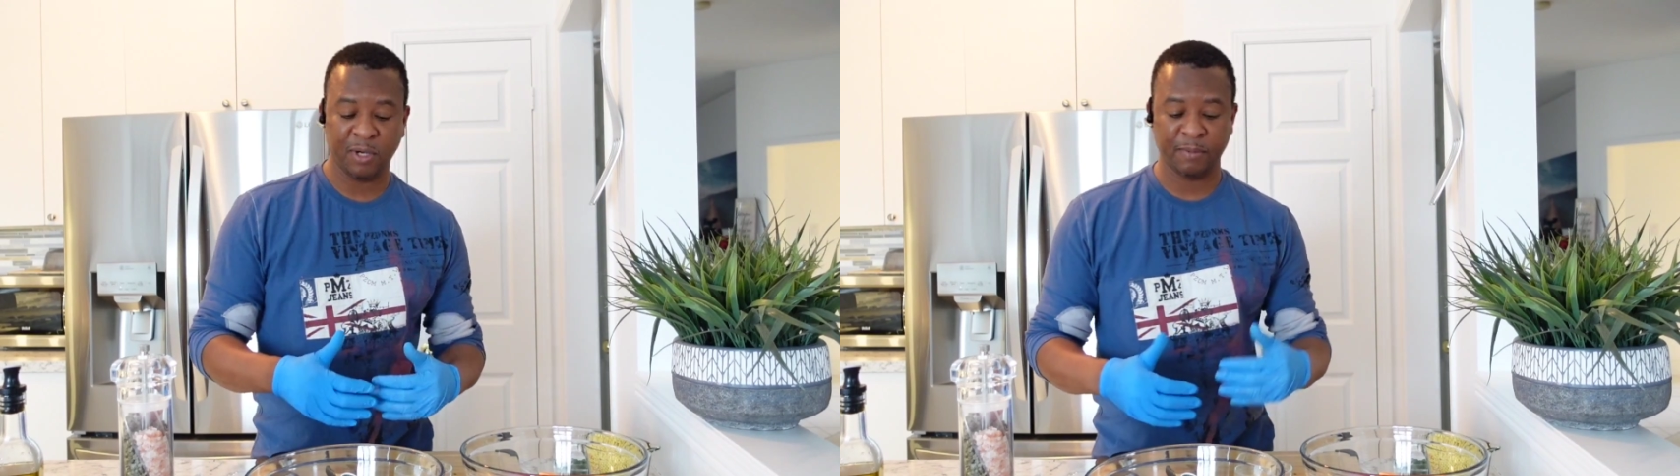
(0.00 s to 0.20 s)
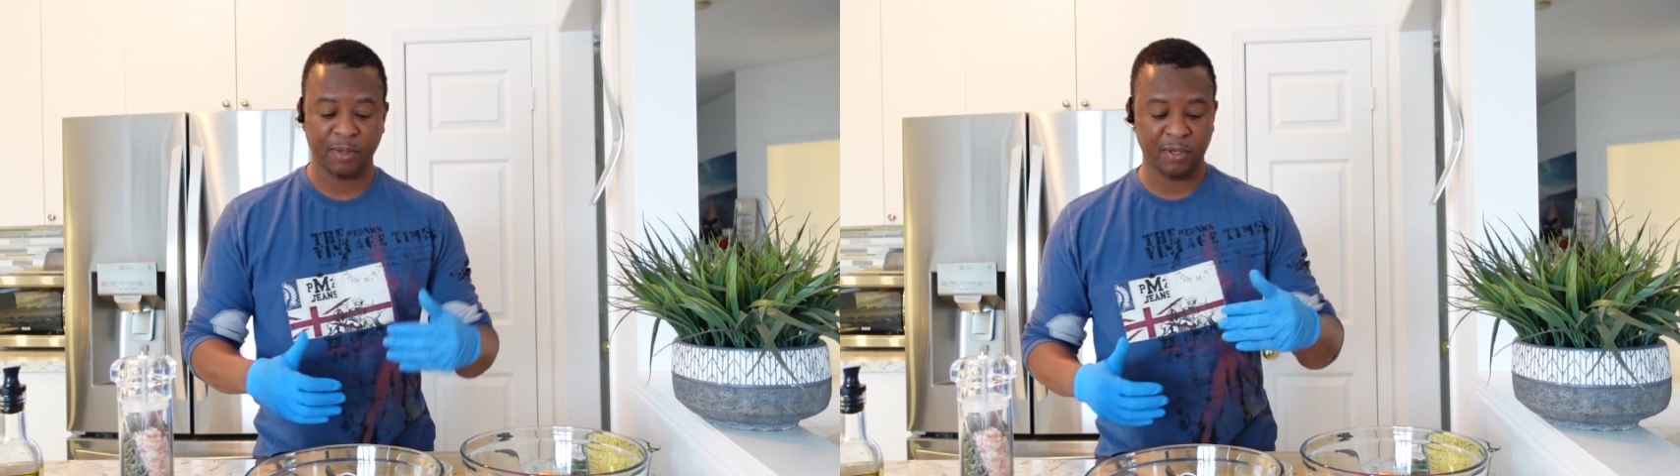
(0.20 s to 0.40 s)

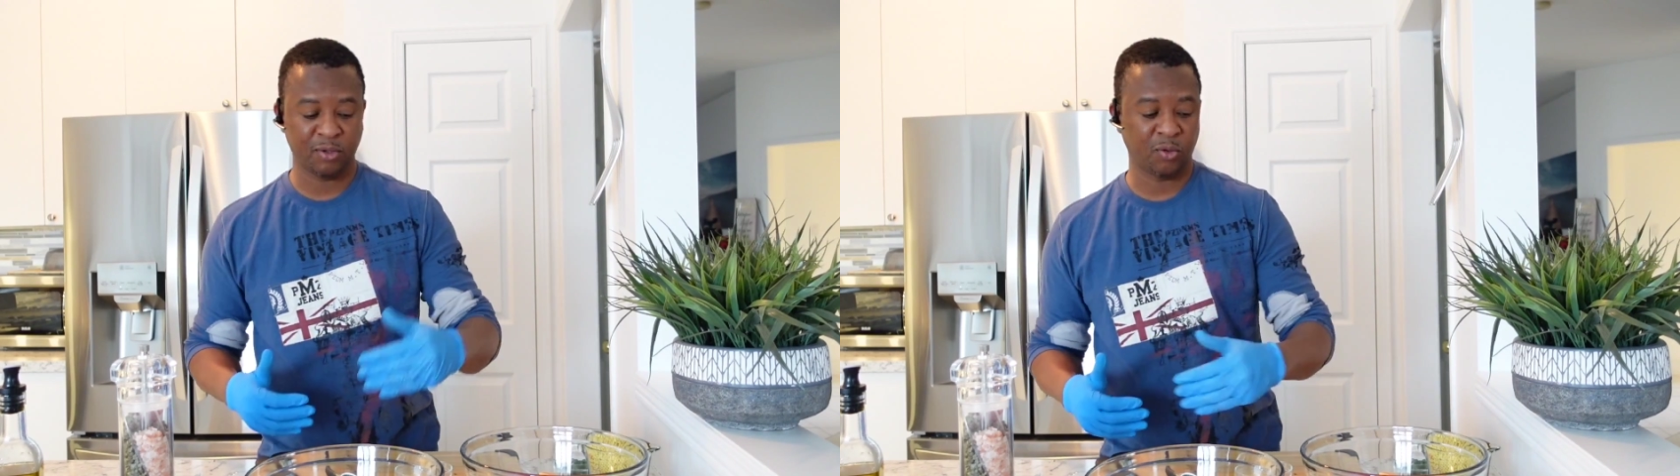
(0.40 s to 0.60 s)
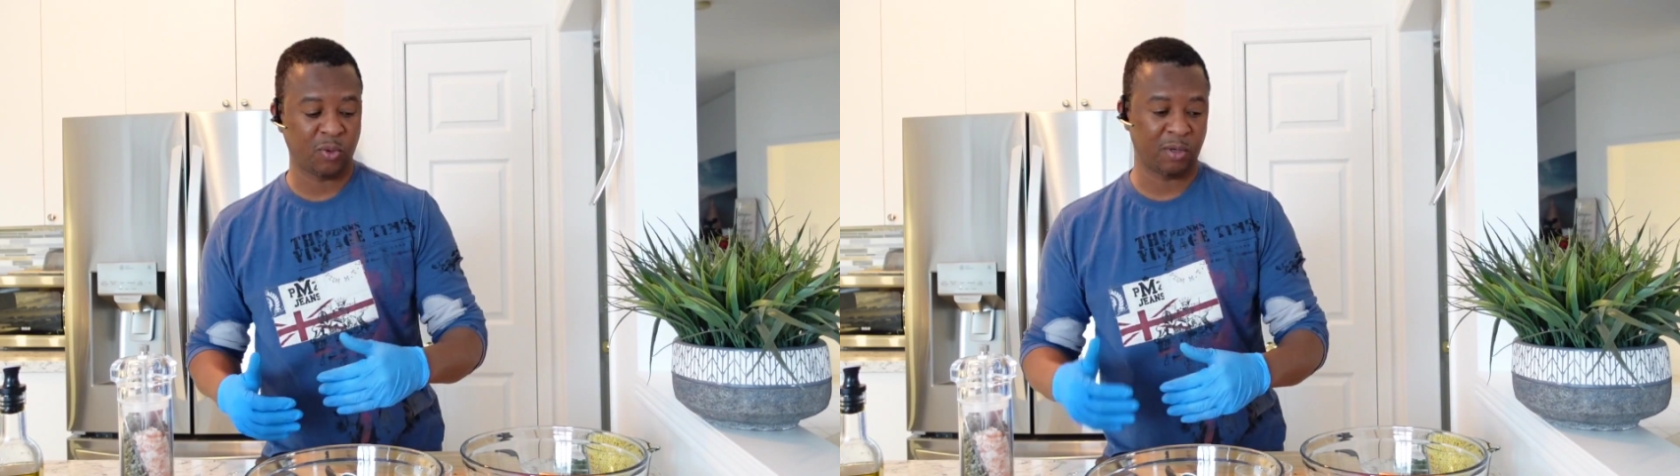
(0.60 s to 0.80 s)
I'm gonna
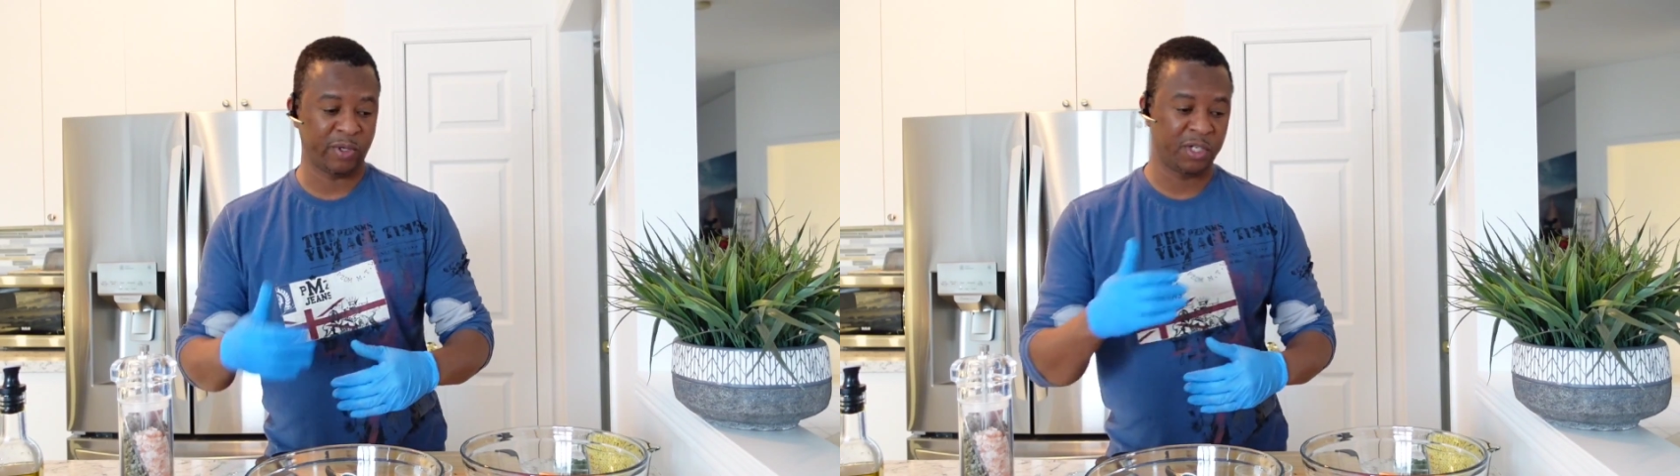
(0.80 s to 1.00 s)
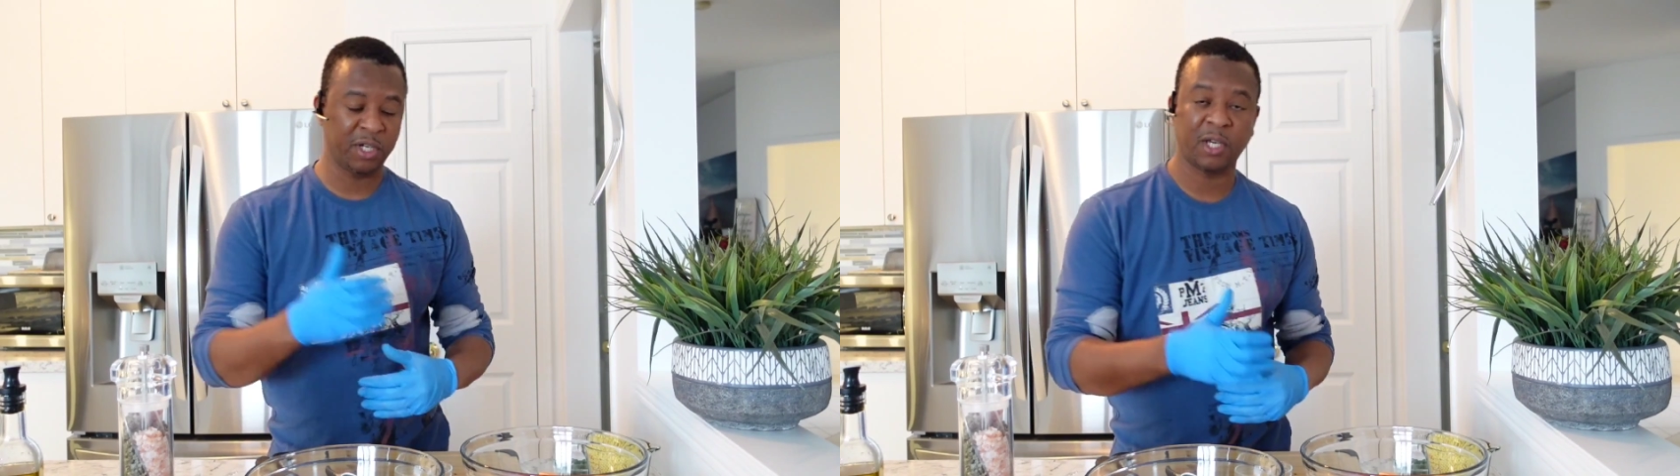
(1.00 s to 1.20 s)
do one with
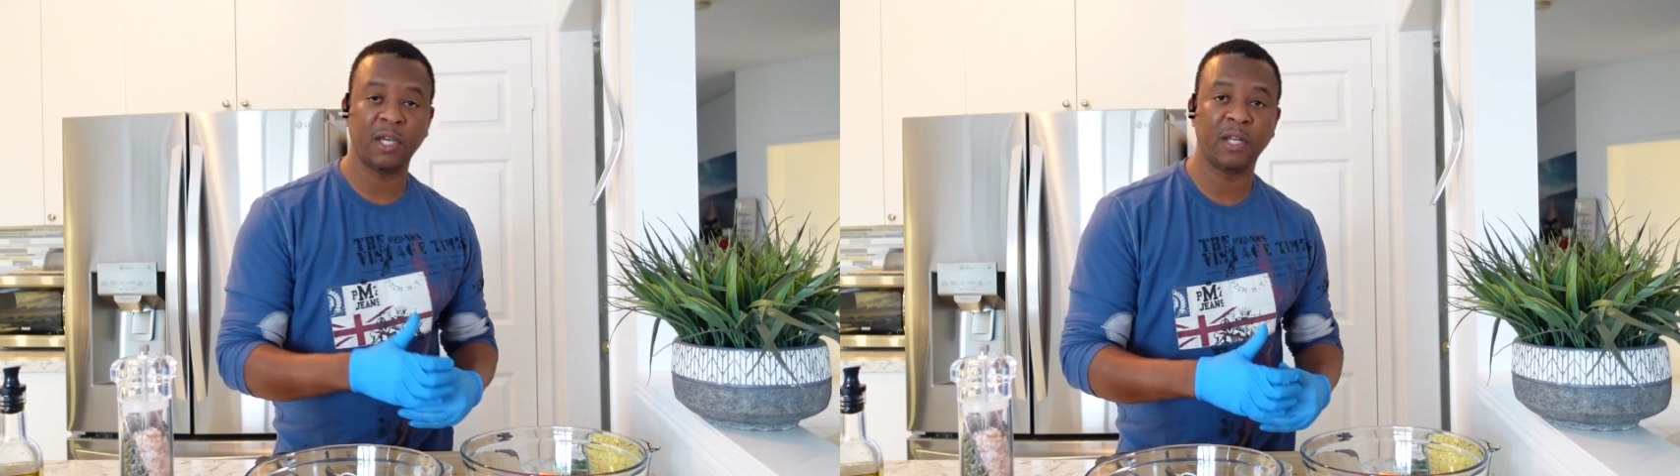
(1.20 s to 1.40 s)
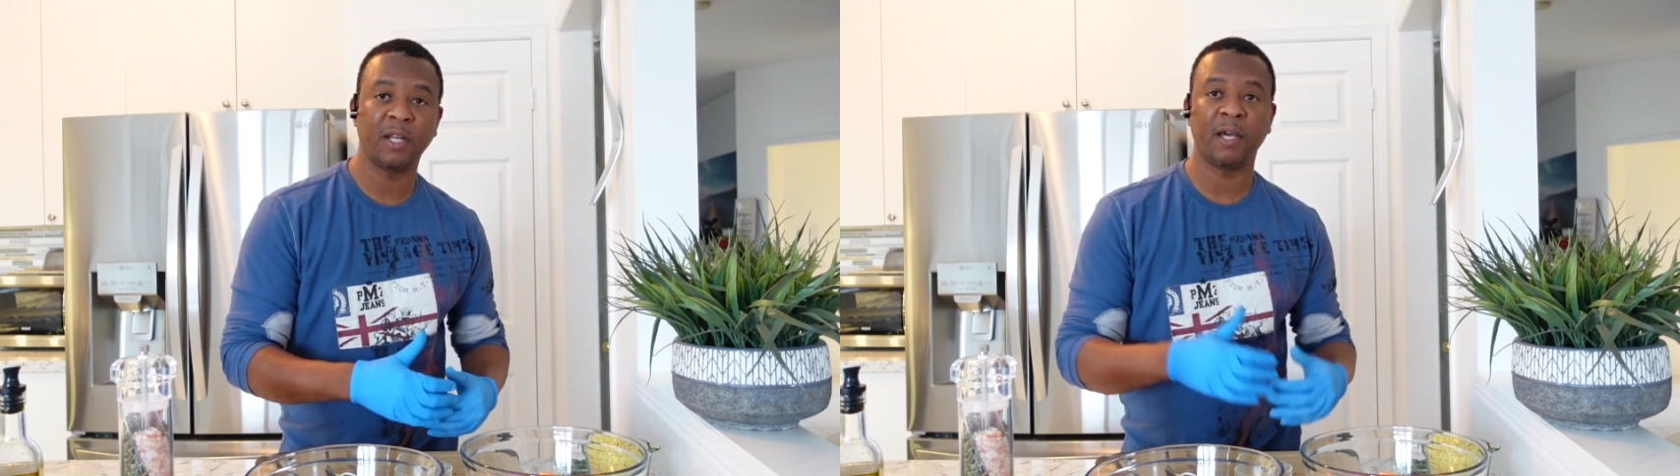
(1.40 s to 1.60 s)
chicken